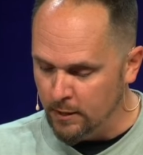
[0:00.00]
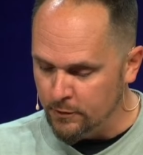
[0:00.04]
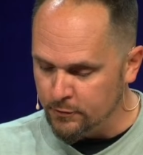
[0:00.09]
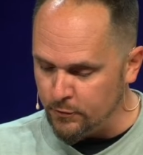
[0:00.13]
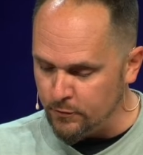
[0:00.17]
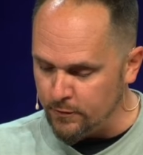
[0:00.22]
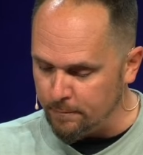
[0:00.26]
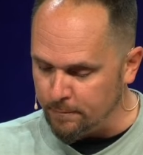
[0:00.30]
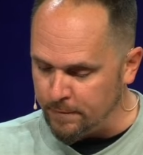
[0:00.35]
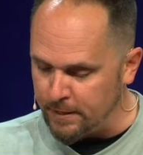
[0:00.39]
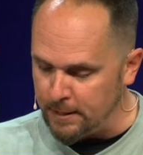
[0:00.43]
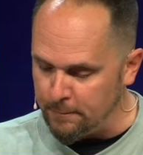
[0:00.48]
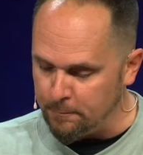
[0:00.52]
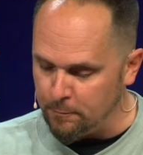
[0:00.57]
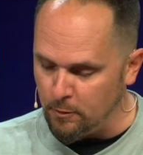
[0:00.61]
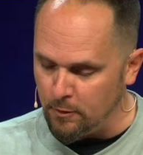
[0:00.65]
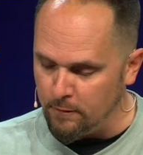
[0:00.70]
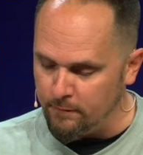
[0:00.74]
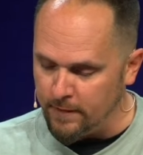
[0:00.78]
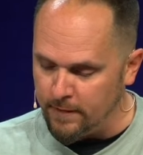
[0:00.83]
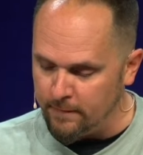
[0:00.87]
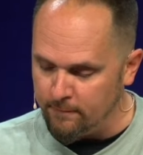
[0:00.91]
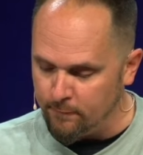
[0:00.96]
so that
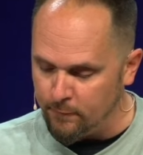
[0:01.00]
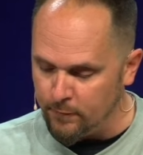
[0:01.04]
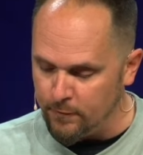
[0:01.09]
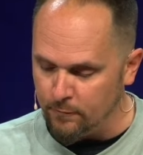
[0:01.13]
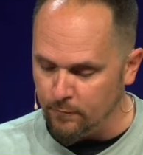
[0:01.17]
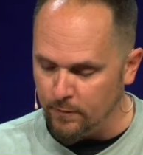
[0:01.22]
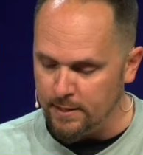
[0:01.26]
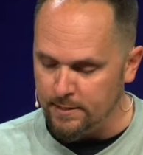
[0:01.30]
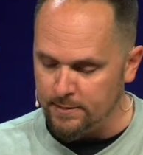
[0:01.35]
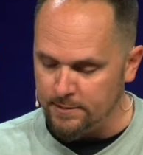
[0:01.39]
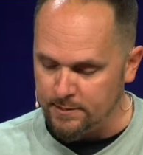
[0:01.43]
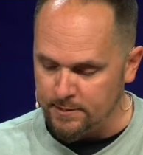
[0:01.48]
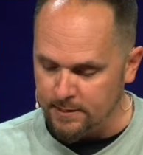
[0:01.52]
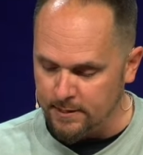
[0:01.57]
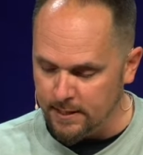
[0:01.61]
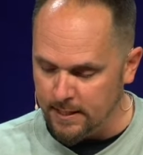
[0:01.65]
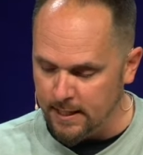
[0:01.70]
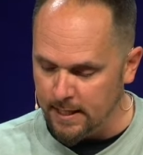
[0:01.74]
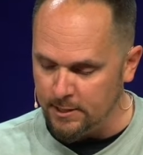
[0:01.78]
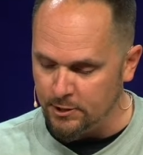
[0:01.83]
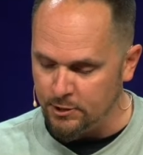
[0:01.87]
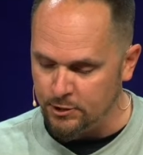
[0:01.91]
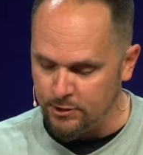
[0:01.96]
people of every race
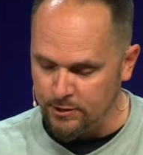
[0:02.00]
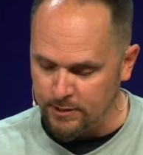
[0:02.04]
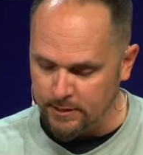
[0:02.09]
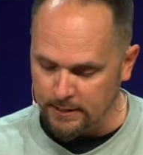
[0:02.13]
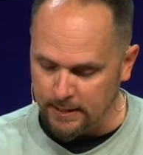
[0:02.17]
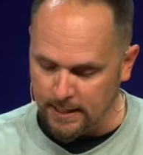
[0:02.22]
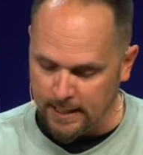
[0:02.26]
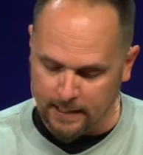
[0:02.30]
and nation and